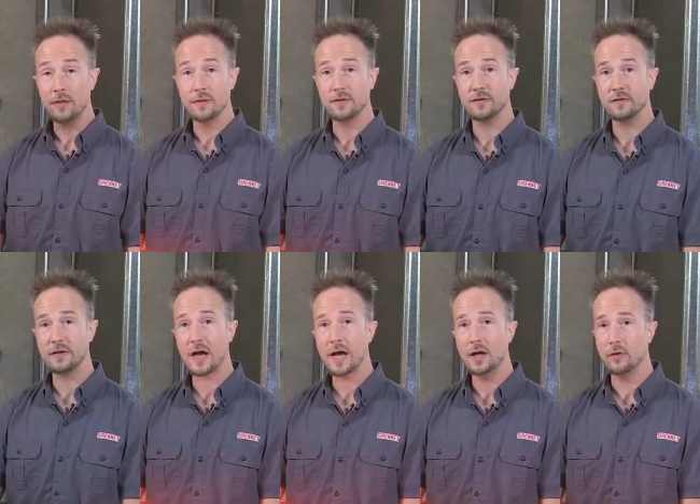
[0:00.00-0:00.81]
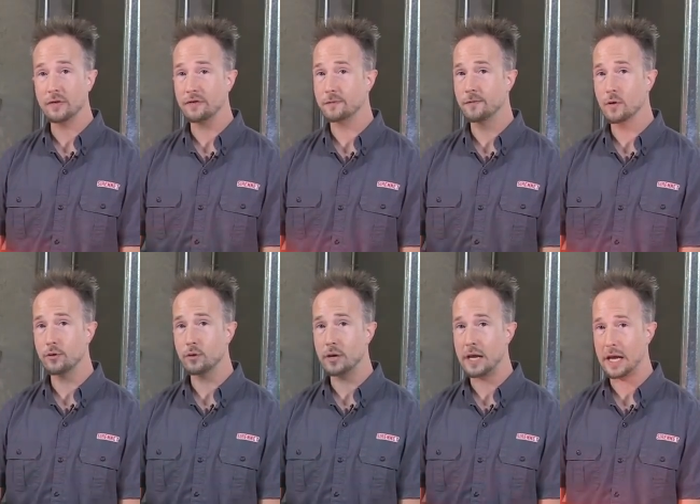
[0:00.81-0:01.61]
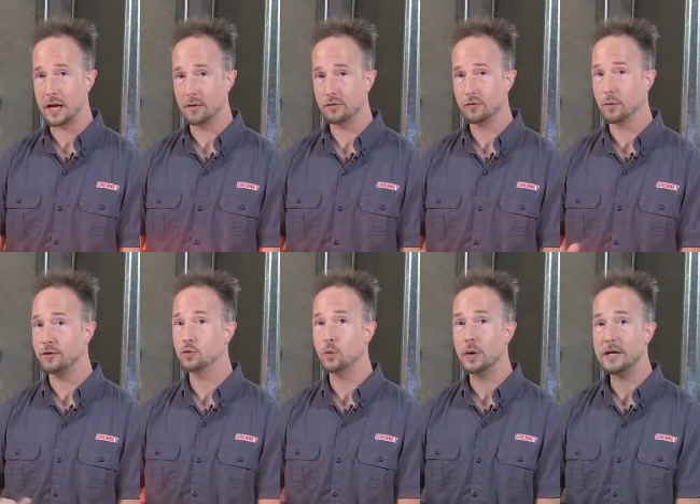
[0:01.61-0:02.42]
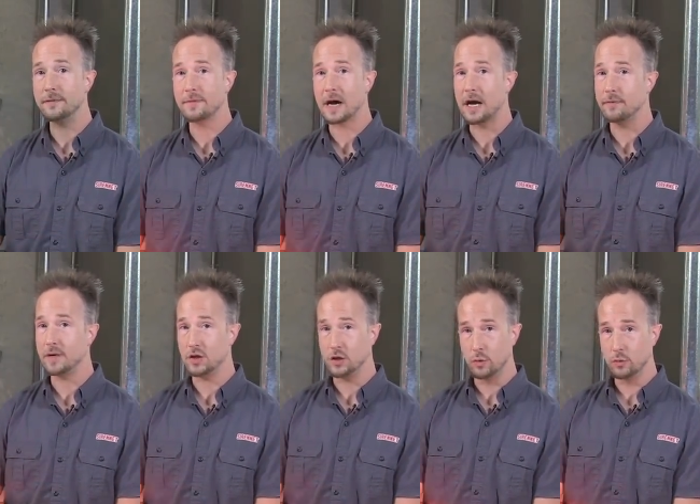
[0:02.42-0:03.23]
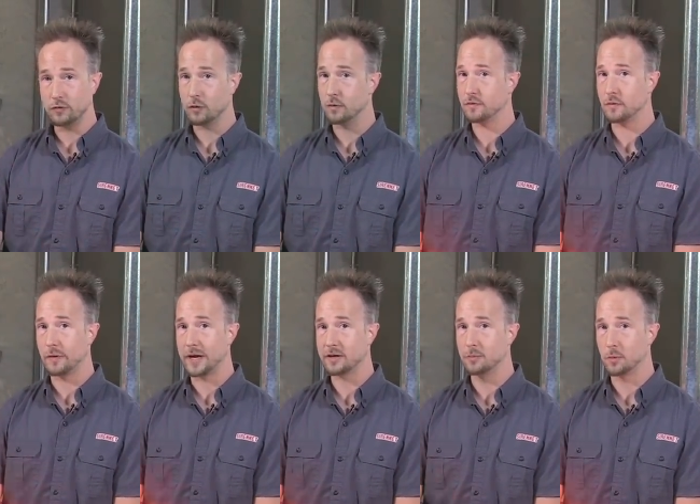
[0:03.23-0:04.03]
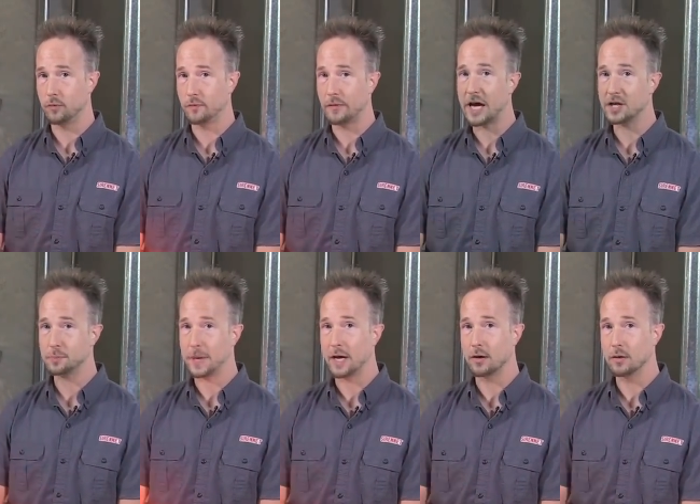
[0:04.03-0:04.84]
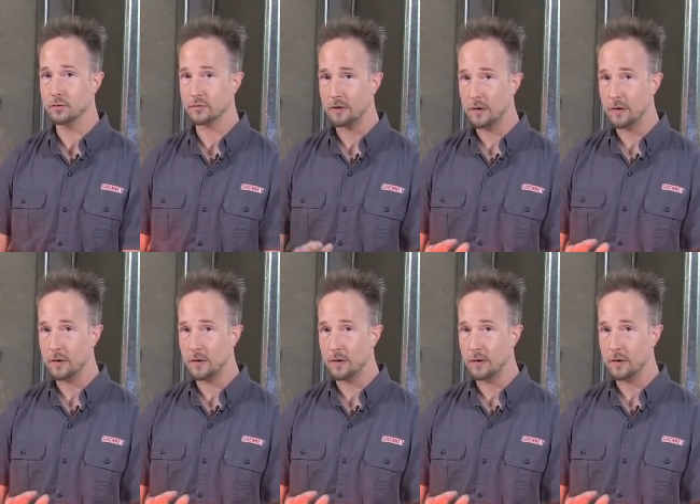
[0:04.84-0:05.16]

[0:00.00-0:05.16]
The style is further enhanced with 25 user selectable flash patterns,